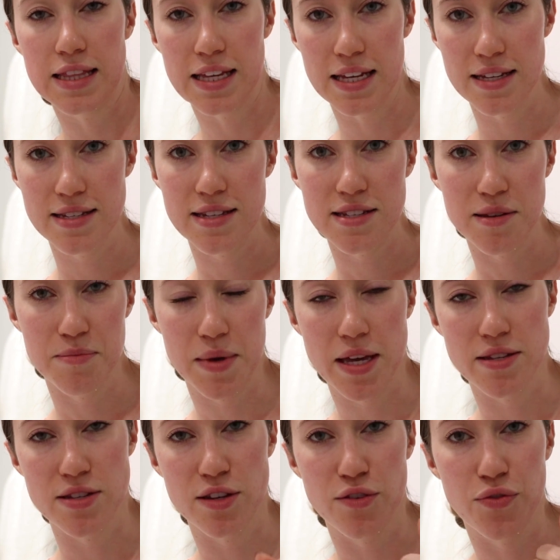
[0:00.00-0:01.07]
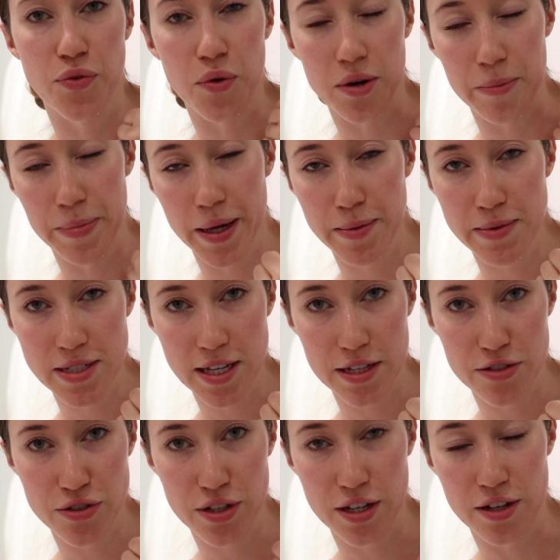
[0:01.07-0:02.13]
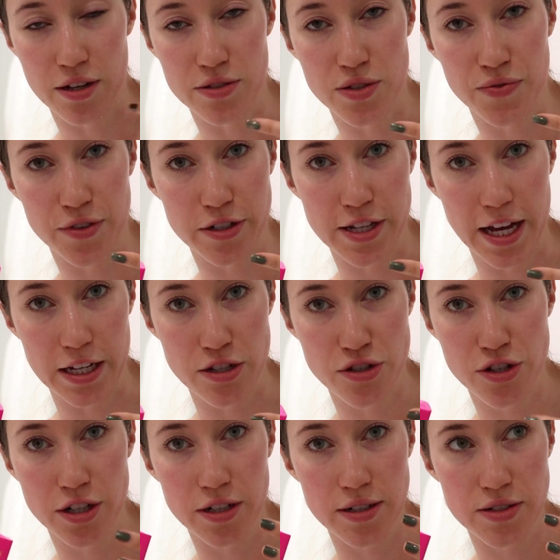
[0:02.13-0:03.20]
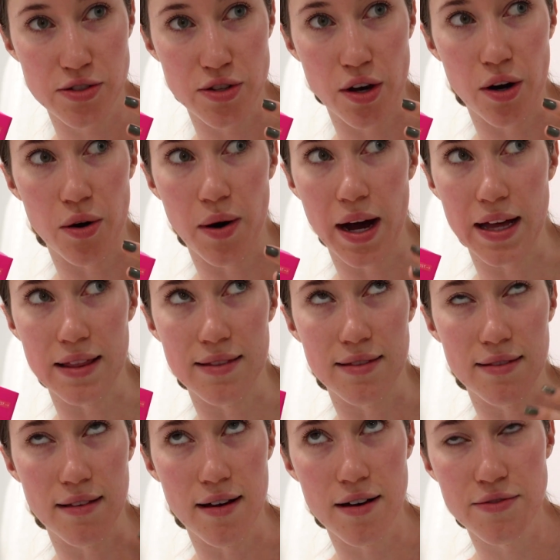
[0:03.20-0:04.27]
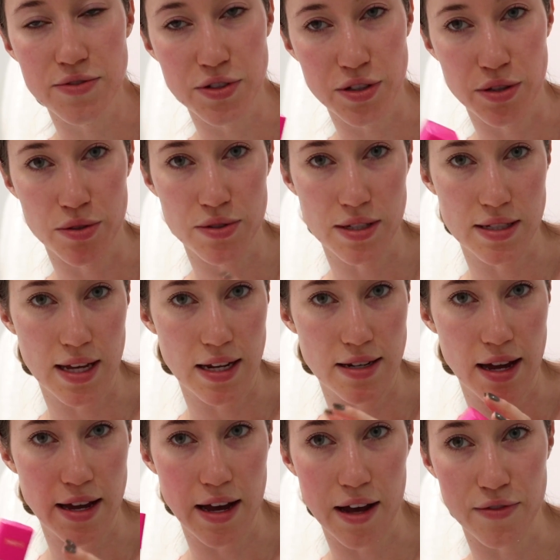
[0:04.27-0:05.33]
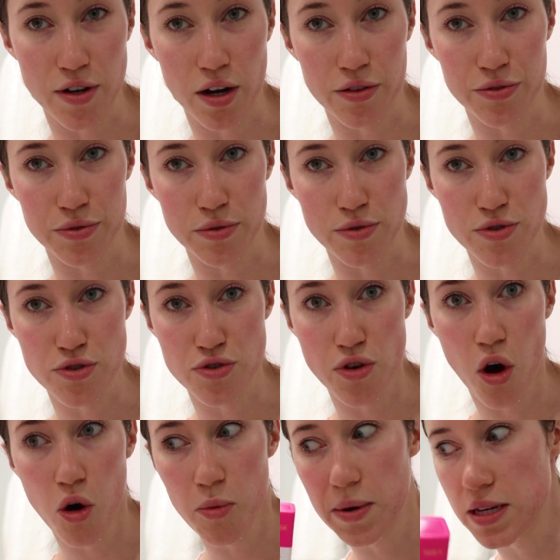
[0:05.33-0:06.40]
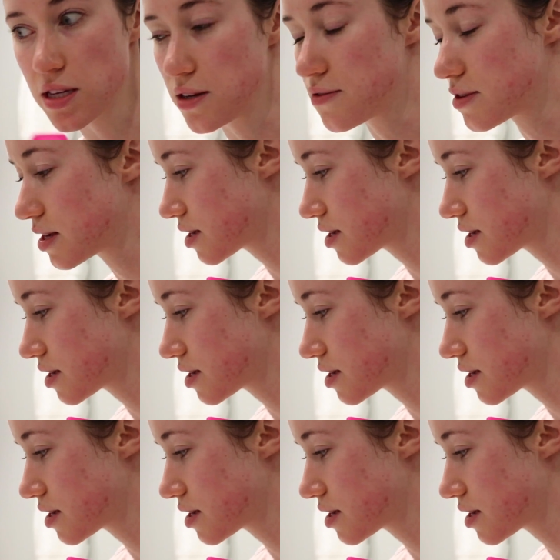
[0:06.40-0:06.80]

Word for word: This is amazing for pigmentation and also for texture, so I love to use this at night. I've gone through so many of